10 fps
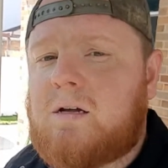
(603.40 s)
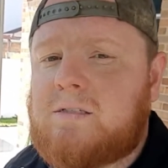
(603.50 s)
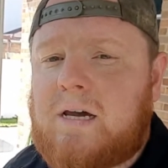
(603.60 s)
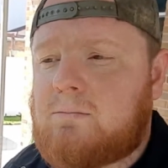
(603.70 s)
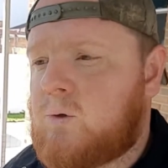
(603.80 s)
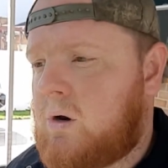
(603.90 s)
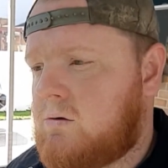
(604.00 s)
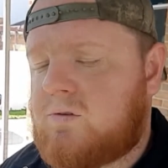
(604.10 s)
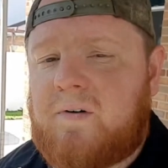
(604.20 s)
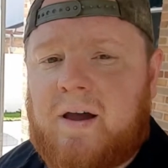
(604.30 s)
a lot of
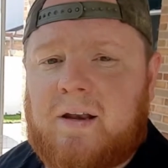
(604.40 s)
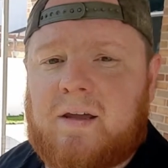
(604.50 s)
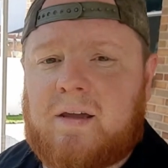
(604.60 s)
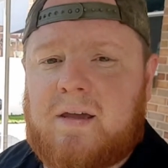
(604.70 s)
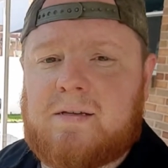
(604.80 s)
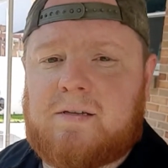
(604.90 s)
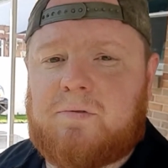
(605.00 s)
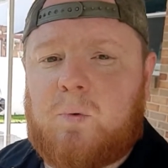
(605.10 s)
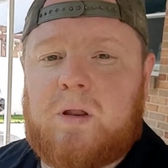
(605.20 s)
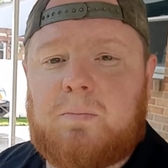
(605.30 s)
times what I was finding
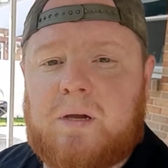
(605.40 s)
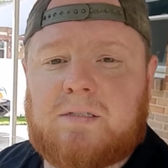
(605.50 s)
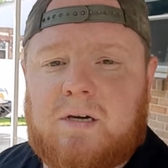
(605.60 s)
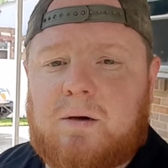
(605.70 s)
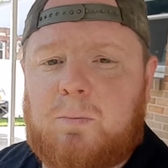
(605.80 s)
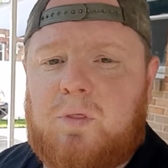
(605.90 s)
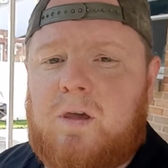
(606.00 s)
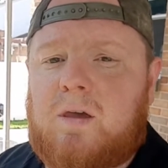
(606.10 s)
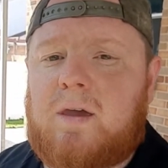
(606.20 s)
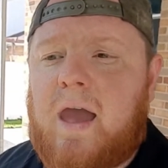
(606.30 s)
is if the wind picked
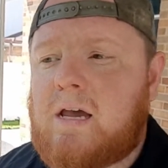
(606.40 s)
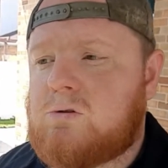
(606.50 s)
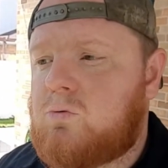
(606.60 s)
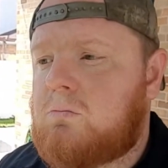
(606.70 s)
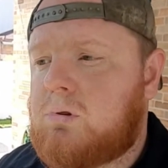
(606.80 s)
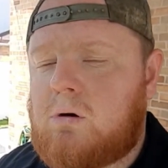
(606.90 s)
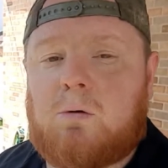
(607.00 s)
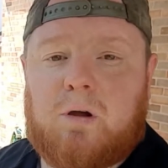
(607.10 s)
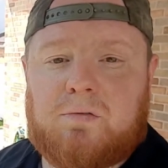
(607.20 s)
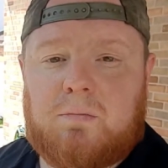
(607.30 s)
up, the gas
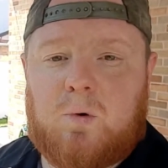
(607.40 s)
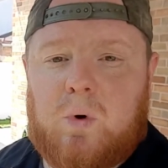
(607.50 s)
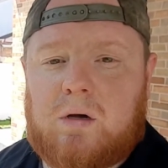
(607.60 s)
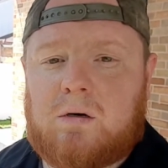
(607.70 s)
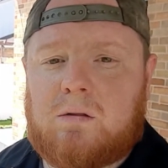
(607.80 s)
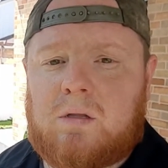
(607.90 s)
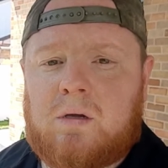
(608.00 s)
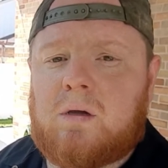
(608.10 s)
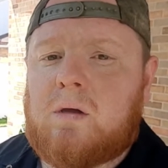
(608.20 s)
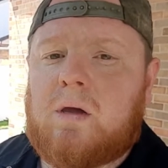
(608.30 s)
would blow away from the
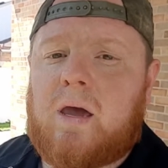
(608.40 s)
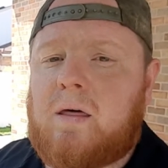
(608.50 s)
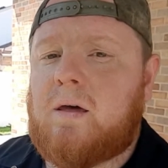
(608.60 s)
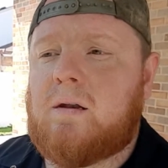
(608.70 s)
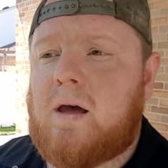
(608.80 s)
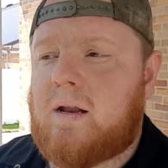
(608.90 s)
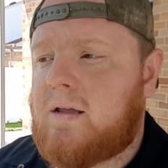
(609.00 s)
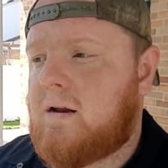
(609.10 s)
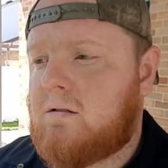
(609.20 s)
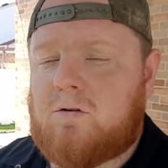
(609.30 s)
weld,
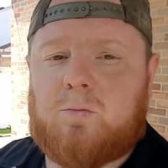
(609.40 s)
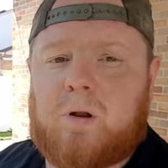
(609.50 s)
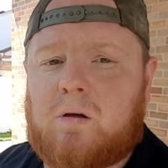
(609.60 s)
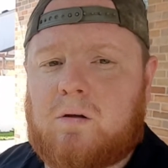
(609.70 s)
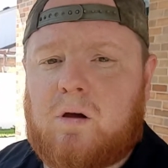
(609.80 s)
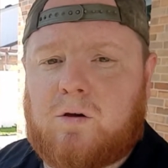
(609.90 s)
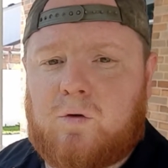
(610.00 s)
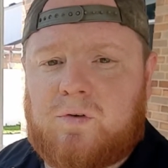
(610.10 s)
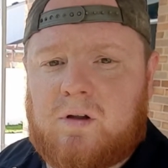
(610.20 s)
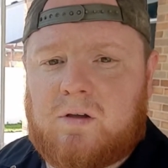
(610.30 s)
and I'd get a little bit
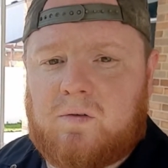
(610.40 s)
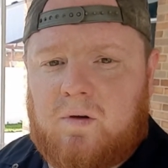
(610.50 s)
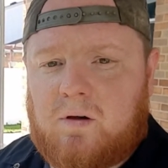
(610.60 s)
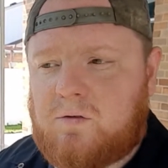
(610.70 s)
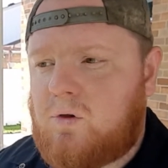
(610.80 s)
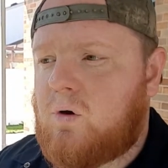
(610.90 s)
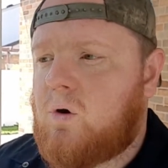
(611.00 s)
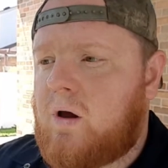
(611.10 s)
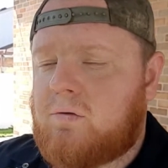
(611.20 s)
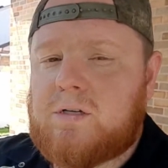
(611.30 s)
of a goofiness.
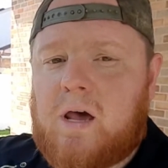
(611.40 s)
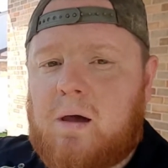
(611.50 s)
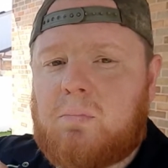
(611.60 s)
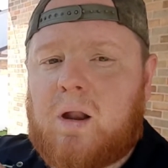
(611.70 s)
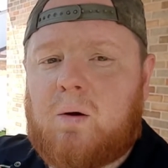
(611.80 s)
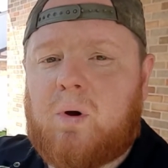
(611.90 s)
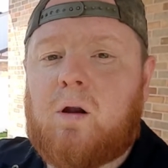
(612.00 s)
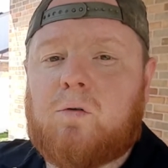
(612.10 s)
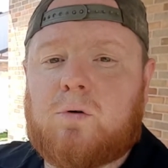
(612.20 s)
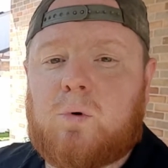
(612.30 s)
Also, every time that
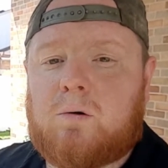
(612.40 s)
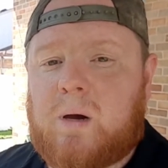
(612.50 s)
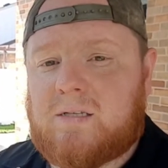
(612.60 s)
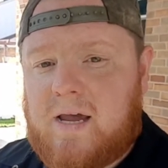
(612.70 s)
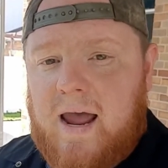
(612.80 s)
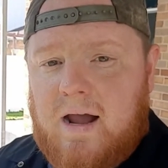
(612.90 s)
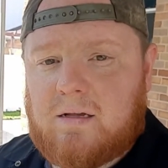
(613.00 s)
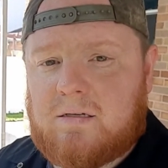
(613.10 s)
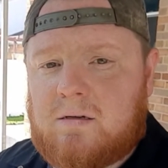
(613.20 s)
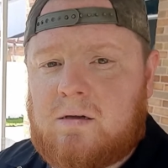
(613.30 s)
I went over one of my
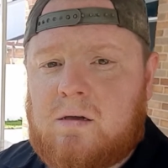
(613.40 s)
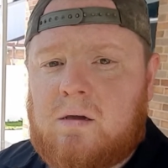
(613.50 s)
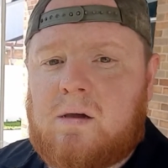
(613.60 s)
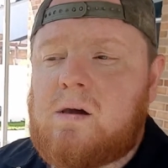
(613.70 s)
tacks,